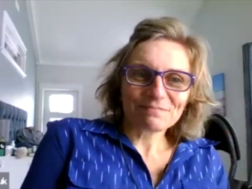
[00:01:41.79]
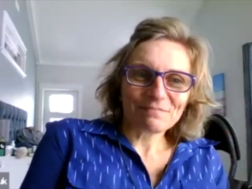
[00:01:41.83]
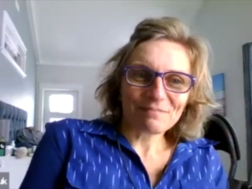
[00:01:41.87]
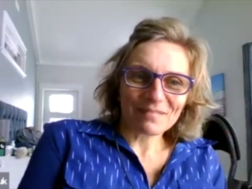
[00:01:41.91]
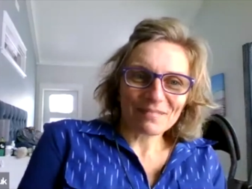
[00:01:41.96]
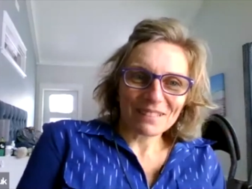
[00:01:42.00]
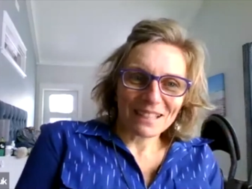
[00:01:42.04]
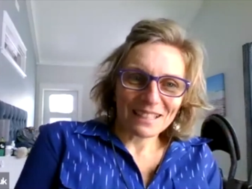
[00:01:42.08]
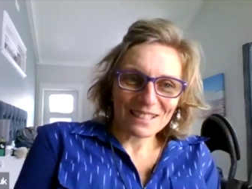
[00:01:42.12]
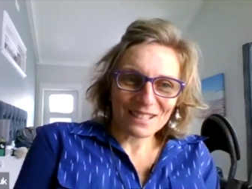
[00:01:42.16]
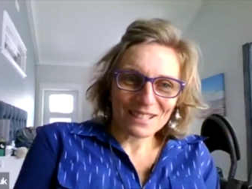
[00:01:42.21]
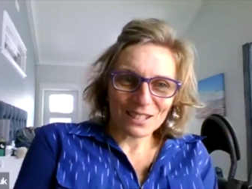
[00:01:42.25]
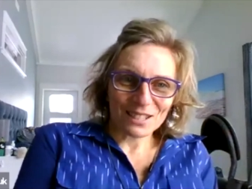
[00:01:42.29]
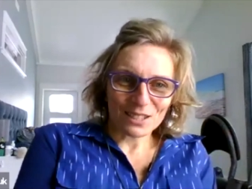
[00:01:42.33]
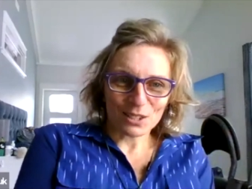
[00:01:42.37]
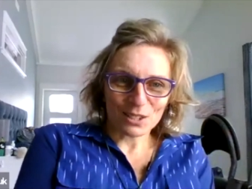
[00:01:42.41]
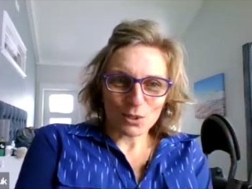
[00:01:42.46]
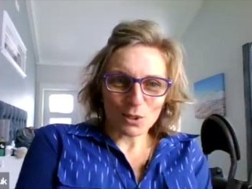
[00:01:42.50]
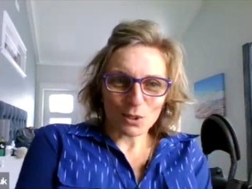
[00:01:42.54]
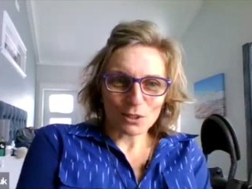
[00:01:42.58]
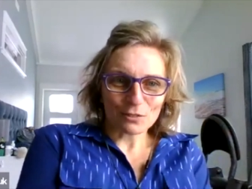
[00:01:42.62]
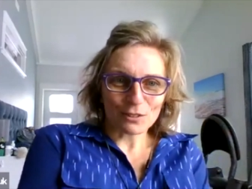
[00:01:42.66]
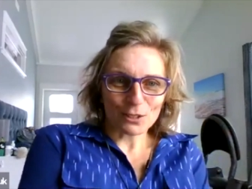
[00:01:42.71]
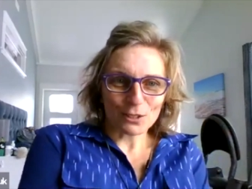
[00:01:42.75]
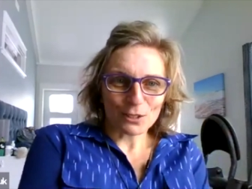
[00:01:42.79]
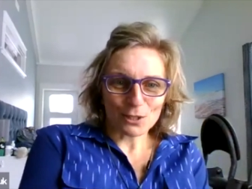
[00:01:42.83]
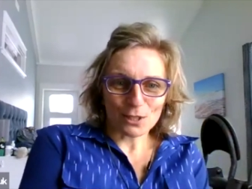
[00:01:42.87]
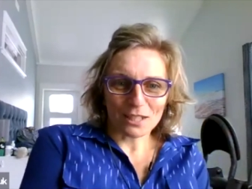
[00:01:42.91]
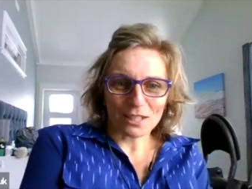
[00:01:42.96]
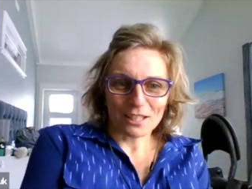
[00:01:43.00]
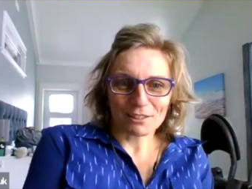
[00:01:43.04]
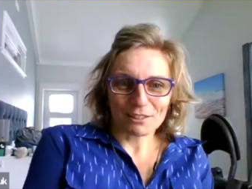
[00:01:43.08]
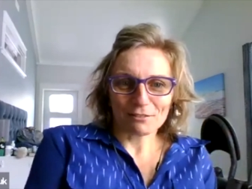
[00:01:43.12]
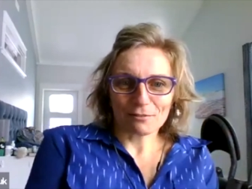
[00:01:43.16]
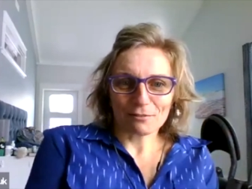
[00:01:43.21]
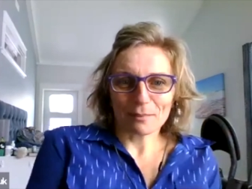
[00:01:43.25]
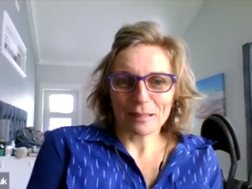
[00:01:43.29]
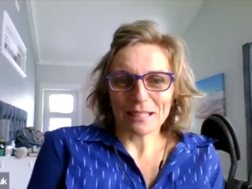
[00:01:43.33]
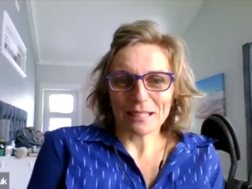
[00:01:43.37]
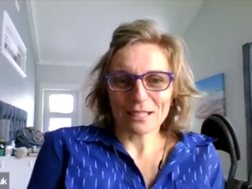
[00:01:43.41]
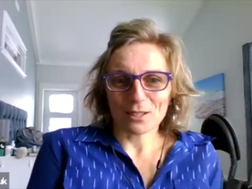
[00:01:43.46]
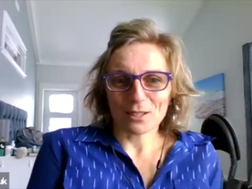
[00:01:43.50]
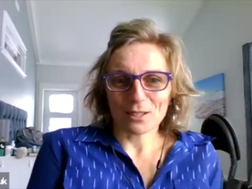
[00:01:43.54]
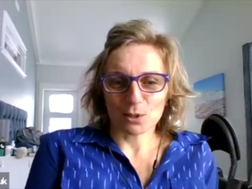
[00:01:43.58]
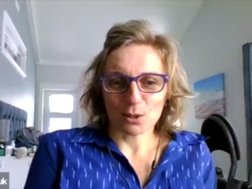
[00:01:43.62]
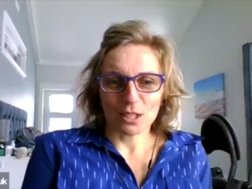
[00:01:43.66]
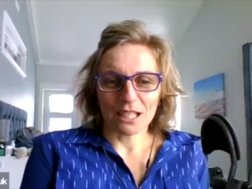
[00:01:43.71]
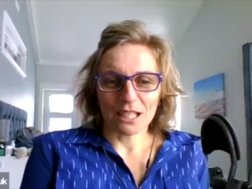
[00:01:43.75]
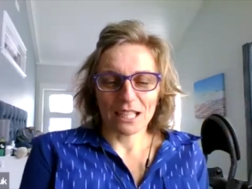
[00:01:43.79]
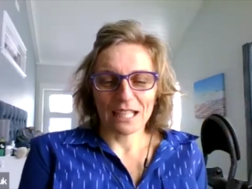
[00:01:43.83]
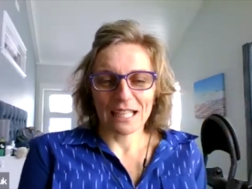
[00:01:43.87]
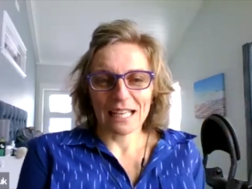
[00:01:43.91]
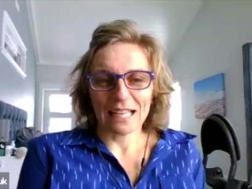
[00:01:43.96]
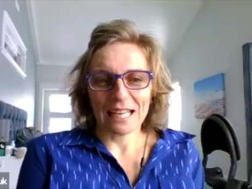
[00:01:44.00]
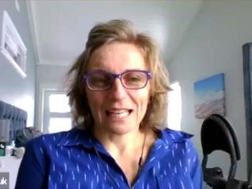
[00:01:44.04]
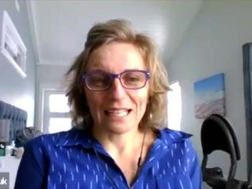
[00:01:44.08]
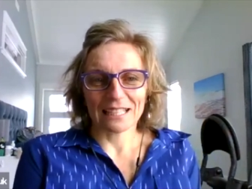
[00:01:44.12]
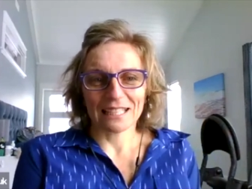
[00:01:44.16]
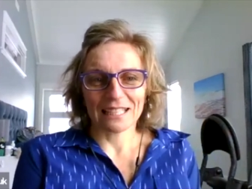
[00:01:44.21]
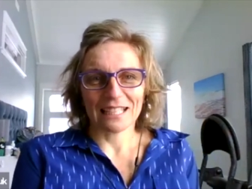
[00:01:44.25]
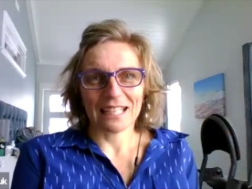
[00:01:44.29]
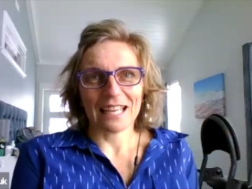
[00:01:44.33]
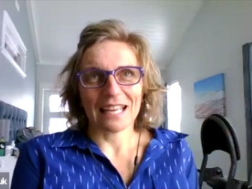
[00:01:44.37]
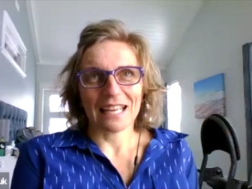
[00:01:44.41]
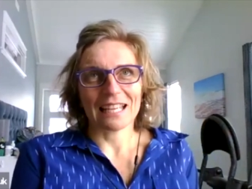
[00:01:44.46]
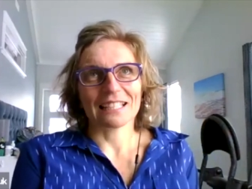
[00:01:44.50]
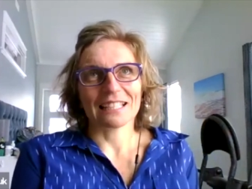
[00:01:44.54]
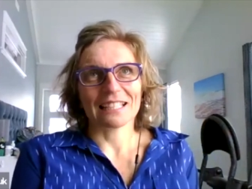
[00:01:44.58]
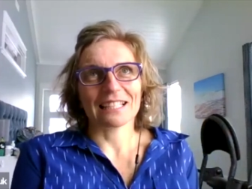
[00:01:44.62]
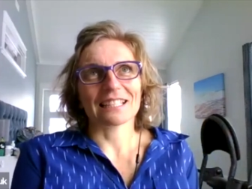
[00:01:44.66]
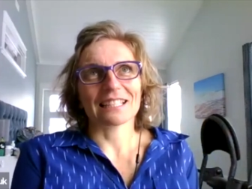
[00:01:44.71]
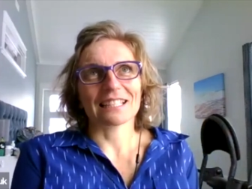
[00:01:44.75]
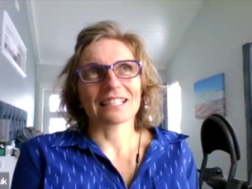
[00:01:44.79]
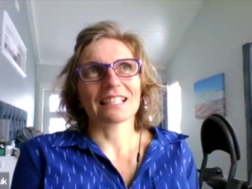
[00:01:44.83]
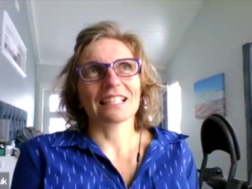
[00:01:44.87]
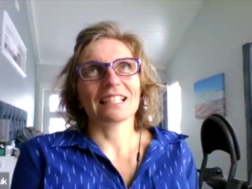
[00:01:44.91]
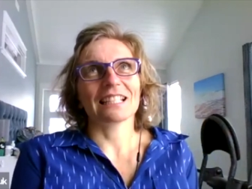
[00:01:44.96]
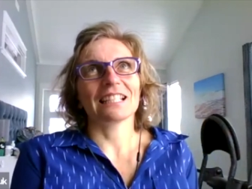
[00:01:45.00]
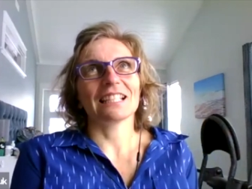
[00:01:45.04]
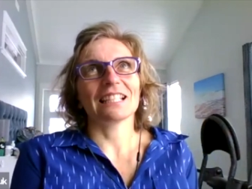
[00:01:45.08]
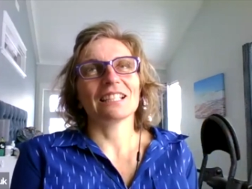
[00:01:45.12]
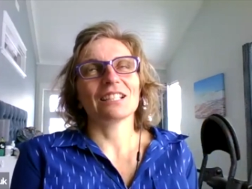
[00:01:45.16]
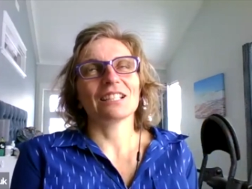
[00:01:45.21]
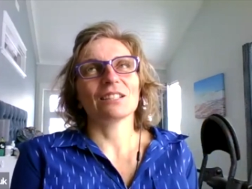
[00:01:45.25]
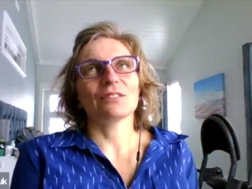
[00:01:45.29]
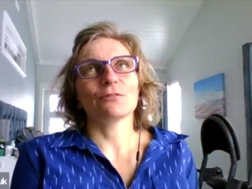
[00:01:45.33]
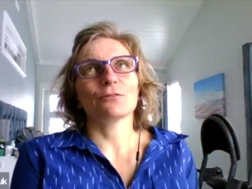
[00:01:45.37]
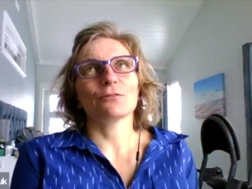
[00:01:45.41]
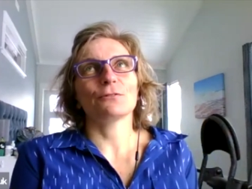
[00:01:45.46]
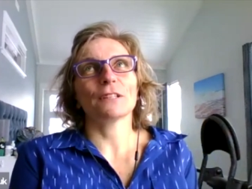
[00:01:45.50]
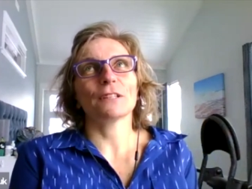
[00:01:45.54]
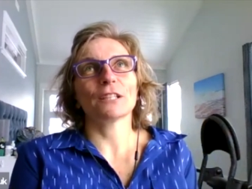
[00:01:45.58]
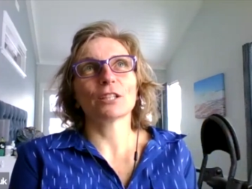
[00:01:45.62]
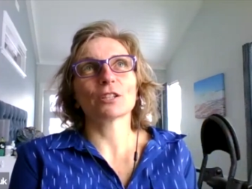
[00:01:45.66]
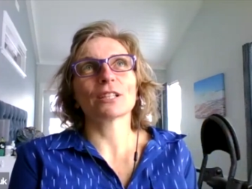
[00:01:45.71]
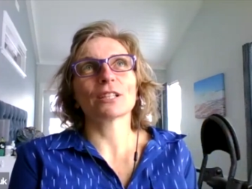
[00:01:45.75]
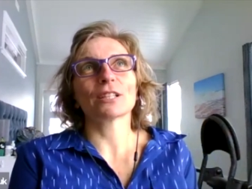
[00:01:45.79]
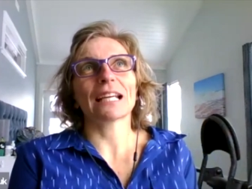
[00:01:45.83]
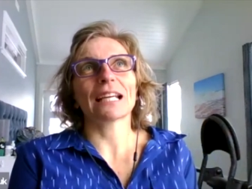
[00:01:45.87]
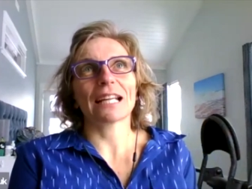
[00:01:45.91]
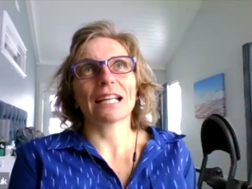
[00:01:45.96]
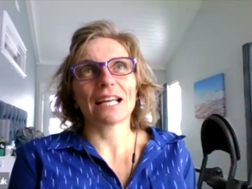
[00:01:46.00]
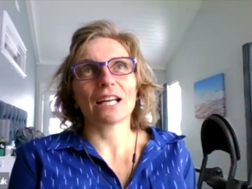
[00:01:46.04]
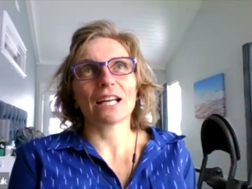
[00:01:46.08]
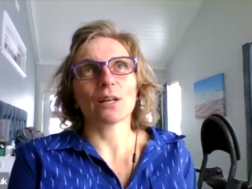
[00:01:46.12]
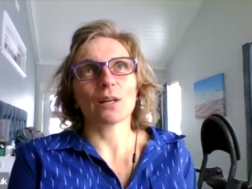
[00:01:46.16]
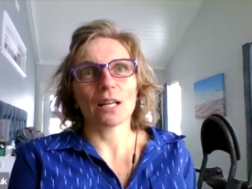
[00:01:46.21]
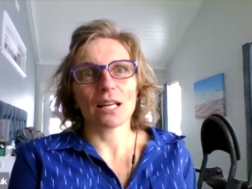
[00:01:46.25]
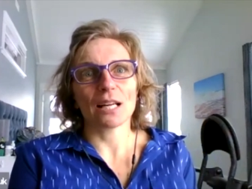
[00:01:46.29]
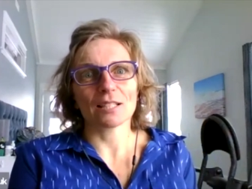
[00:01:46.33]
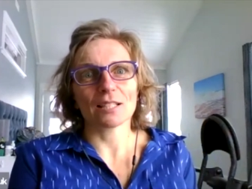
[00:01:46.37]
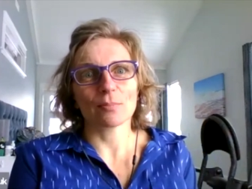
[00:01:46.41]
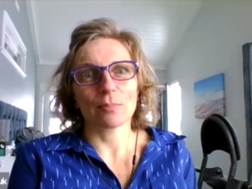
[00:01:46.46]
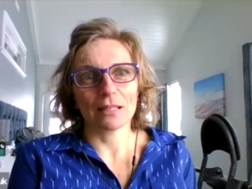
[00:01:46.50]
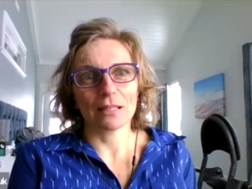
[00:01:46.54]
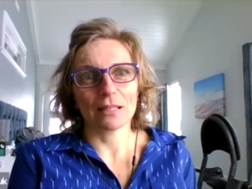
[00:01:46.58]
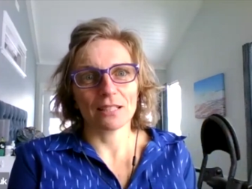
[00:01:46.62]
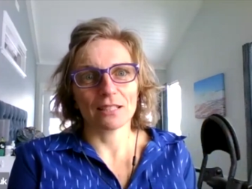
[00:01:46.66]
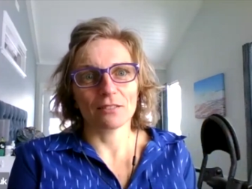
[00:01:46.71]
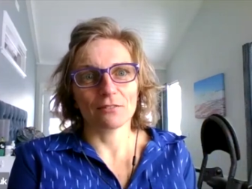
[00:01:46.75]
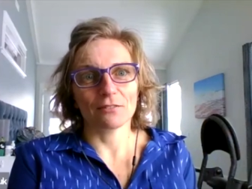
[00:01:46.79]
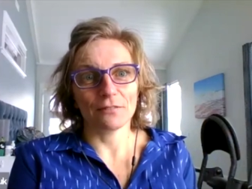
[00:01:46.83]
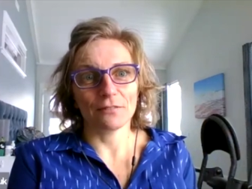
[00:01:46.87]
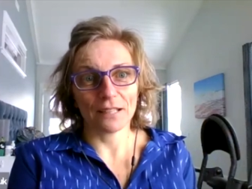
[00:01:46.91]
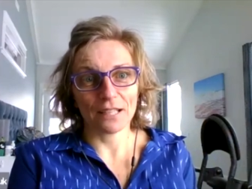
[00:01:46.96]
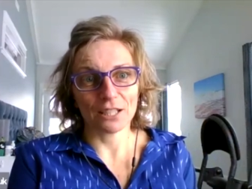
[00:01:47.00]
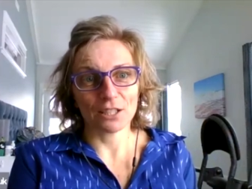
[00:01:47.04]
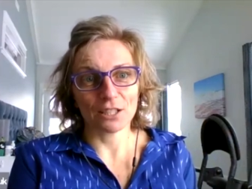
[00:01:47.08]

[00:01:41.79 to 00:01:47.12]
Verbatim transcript: that's the short version of my story and and figuring it out has been very